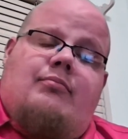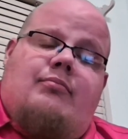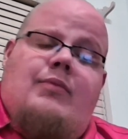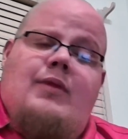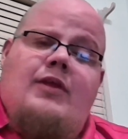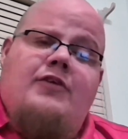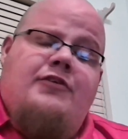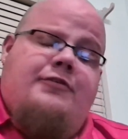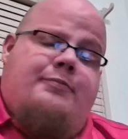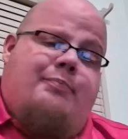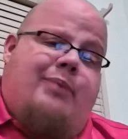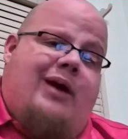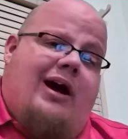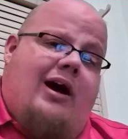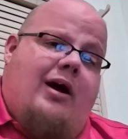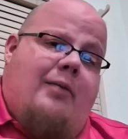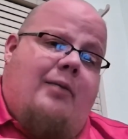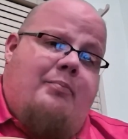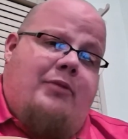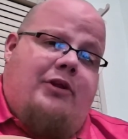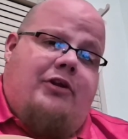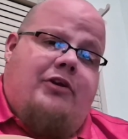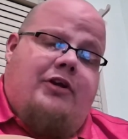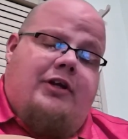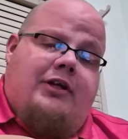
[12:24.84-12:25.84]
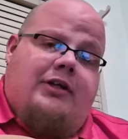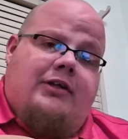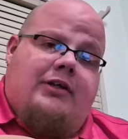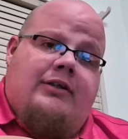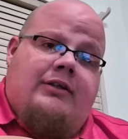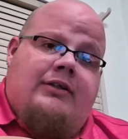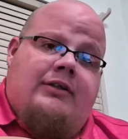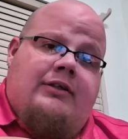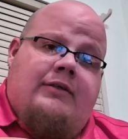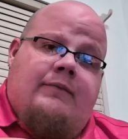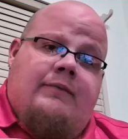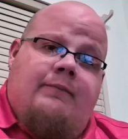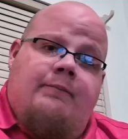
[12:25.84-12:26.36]
is palm muting.
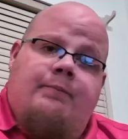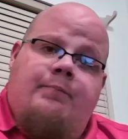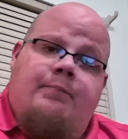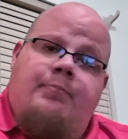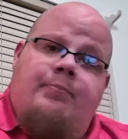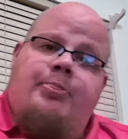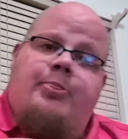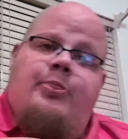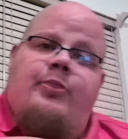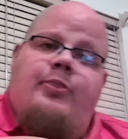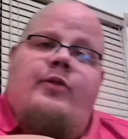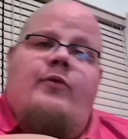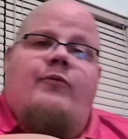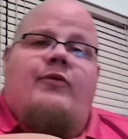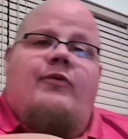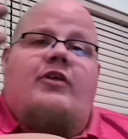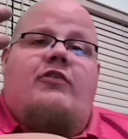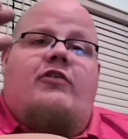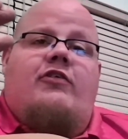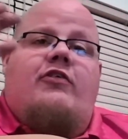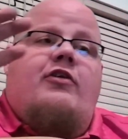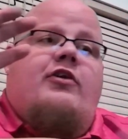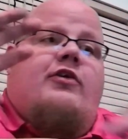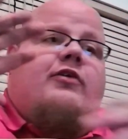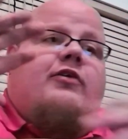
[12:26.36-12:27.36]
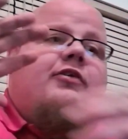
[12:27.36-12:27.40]
What you do